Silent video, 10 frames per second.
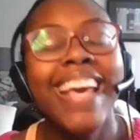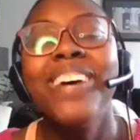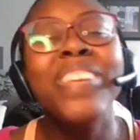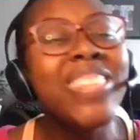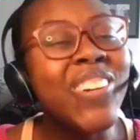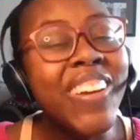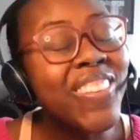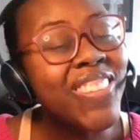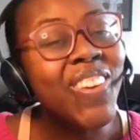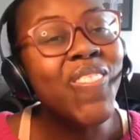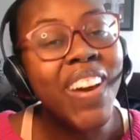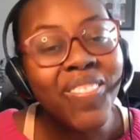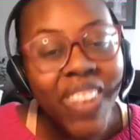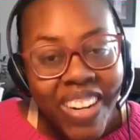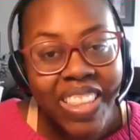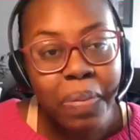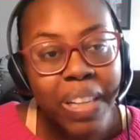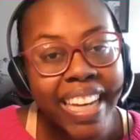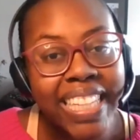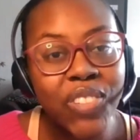but what are the
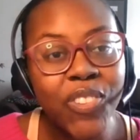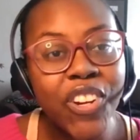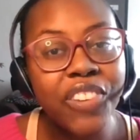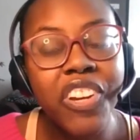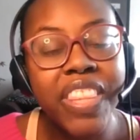plans for